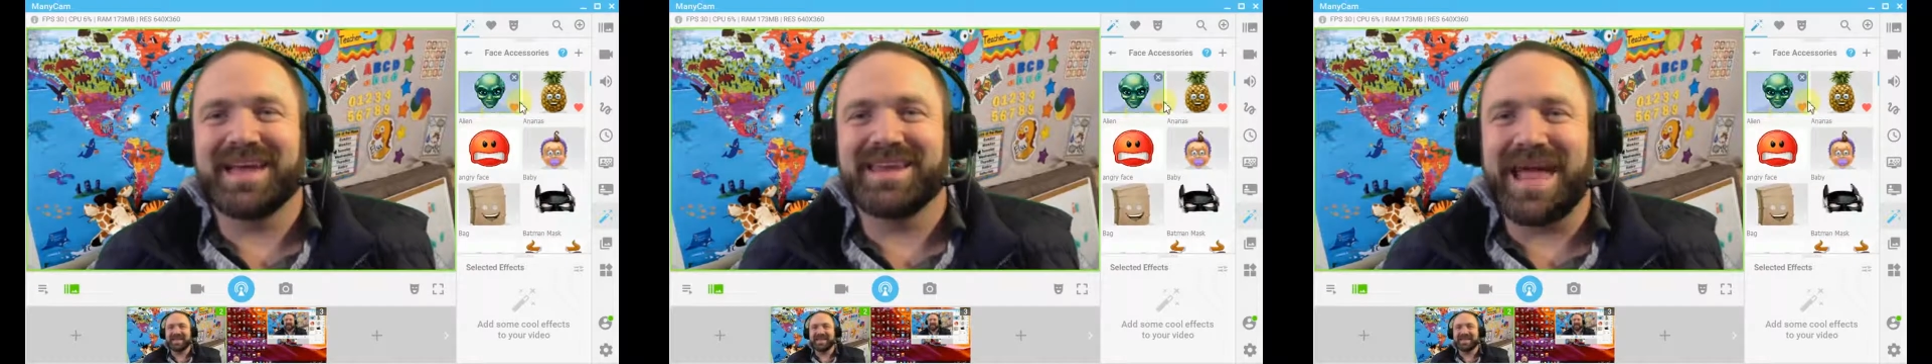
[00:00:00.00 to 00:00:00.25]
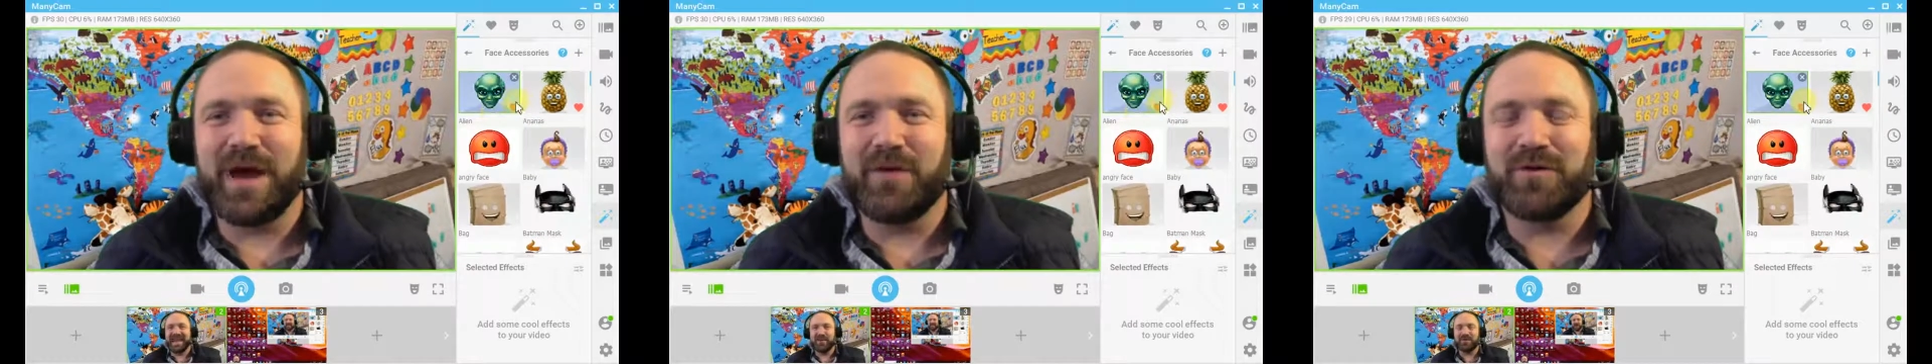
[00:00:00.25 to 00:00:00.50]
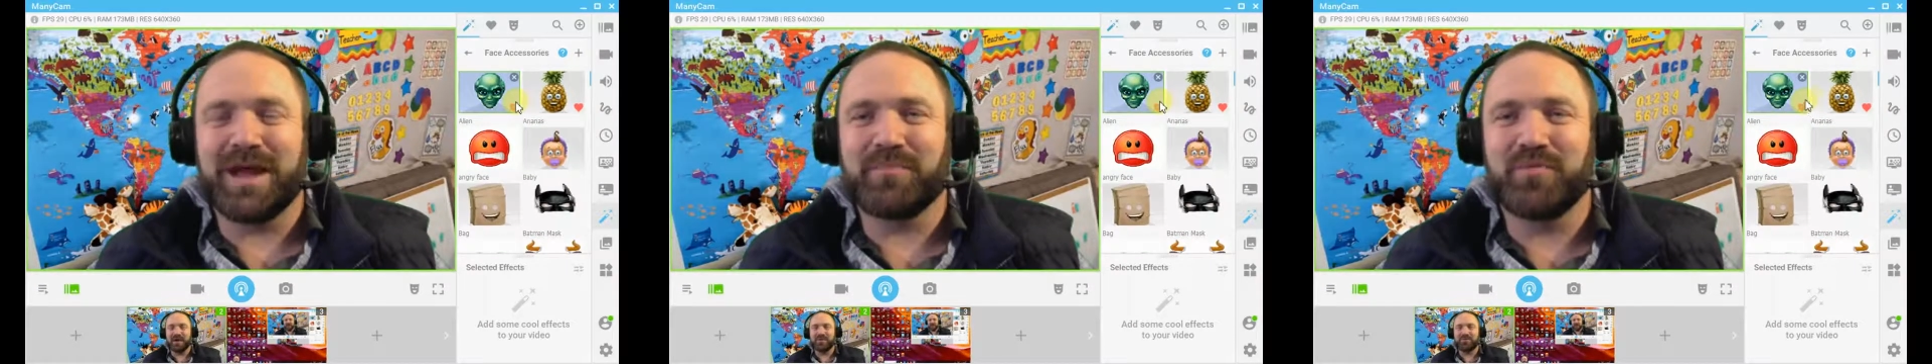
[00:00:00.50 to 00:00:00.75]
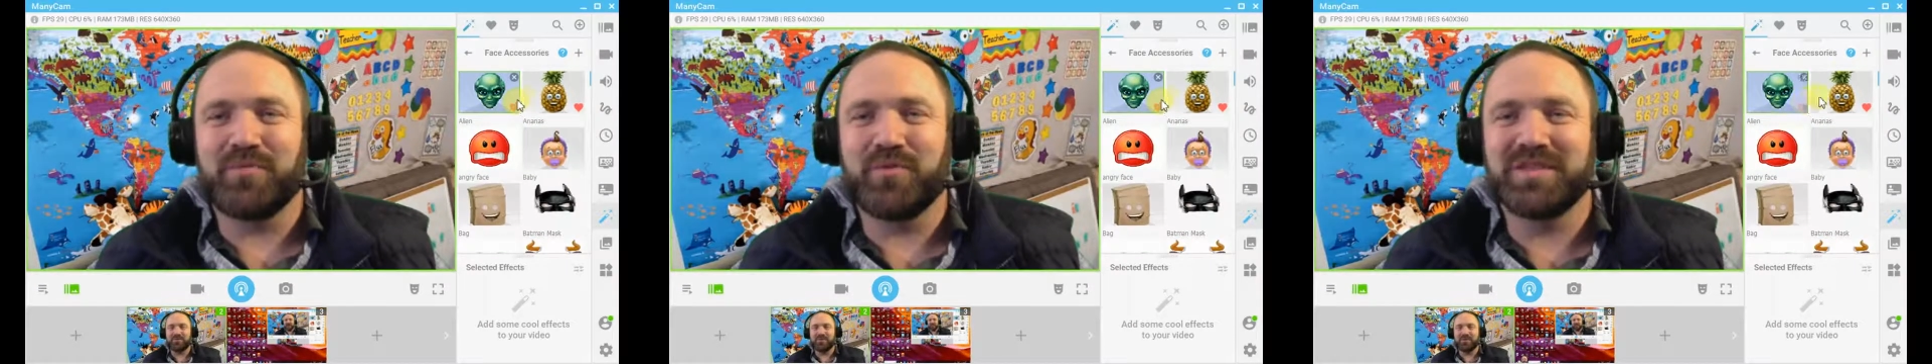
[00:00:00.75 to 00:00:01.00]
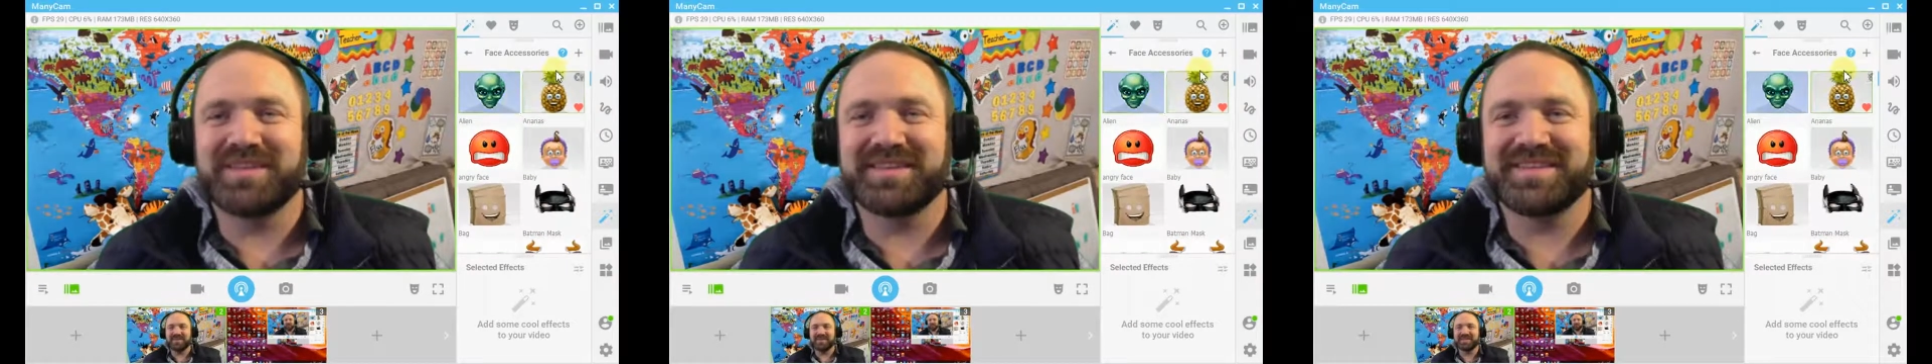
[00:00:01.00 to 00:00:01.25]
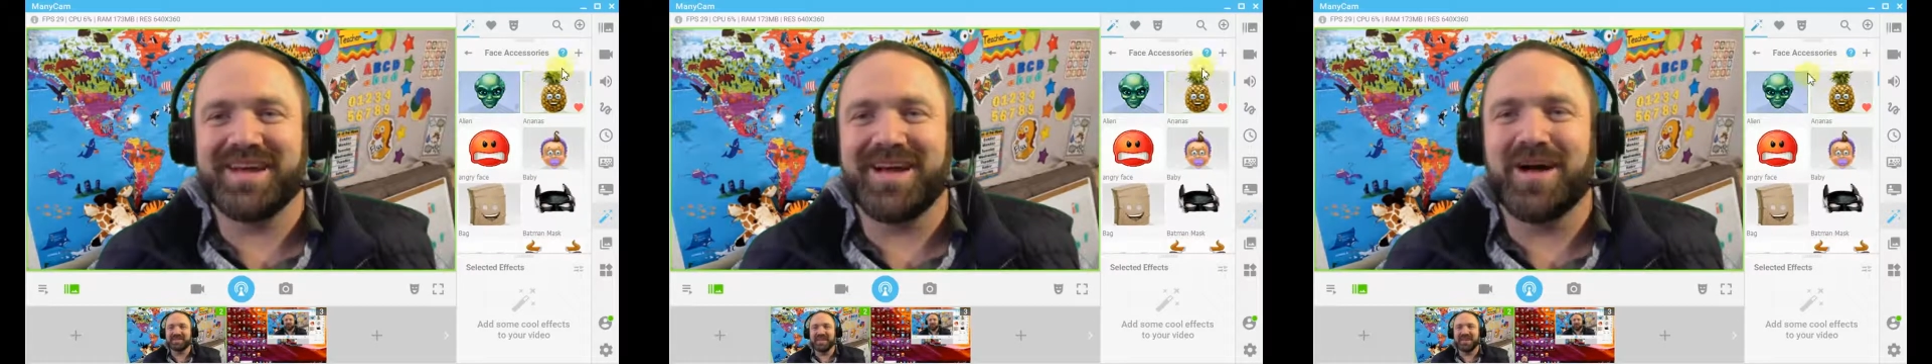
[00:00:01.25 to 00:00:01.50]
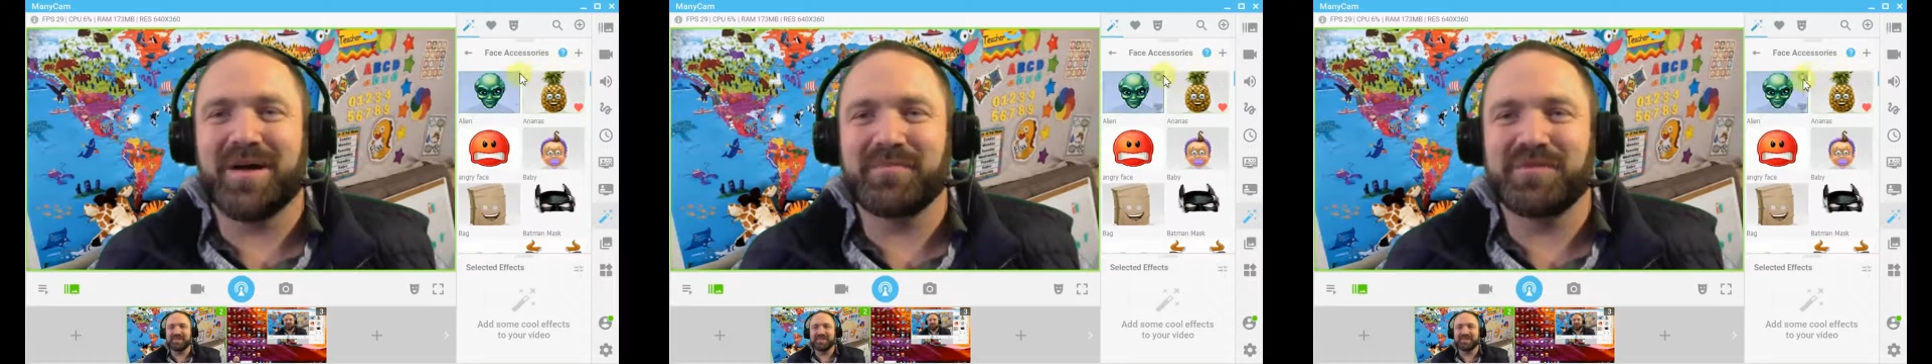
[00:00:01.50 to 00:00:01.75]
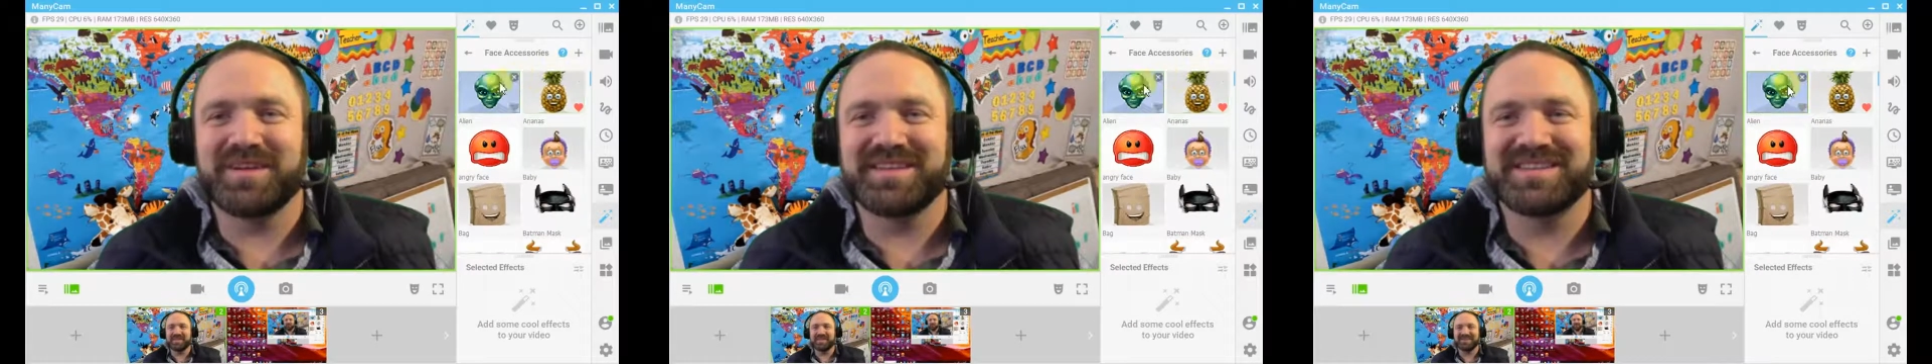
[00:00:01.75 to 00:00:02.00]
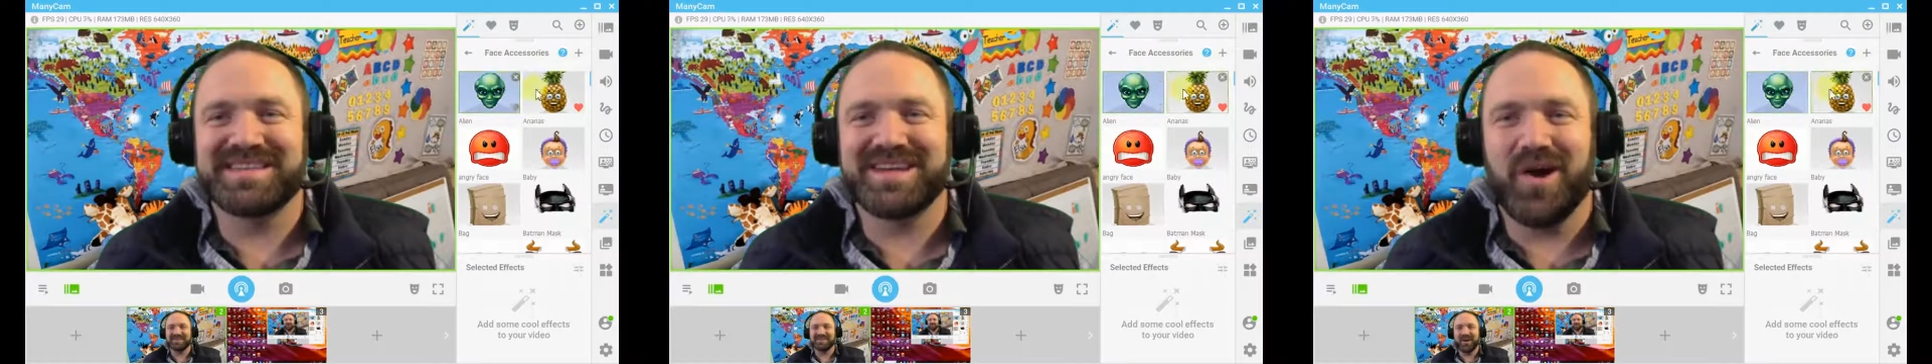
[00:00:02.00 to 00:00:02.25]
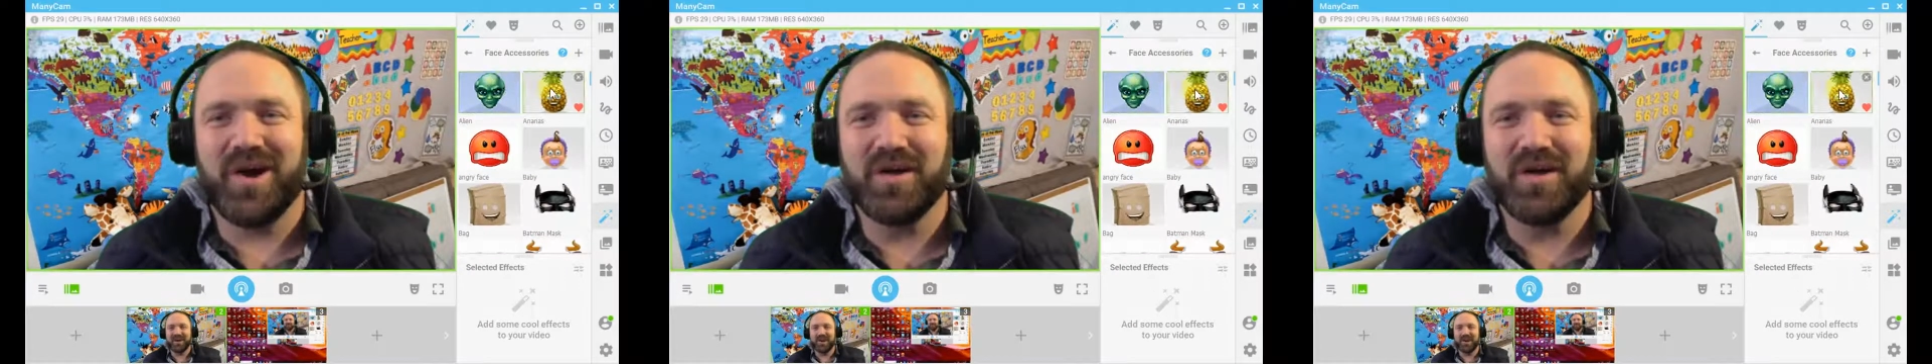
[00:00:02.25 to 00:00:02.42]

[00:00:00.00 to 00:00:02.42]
and now when I pull this up, you can see